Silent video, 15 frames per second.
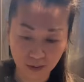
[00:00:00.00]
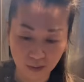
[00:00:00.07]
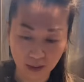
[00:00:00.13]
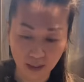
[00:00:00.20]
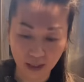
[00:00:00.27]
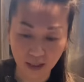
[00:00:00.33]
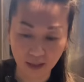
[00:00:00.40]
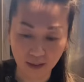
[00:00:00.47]

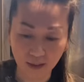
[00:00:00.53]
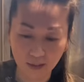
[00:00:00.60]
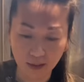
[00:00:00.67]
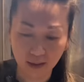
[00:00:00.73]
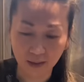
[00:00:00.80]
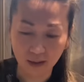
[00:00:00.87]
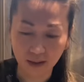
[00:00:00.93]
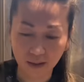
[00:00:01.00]
Okay,
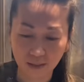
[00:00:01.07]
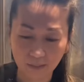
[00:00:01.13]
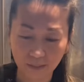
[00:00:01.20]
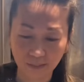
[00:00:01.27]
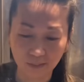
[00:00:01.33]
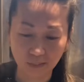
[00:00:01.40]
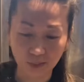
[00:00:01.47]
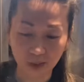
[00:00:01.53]

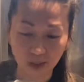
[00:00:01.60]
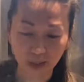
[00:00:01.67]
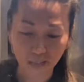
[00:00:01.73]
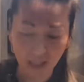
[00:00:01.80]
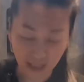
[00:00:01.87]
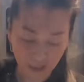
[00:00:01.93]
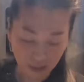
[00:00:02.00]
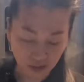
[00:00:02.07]
put that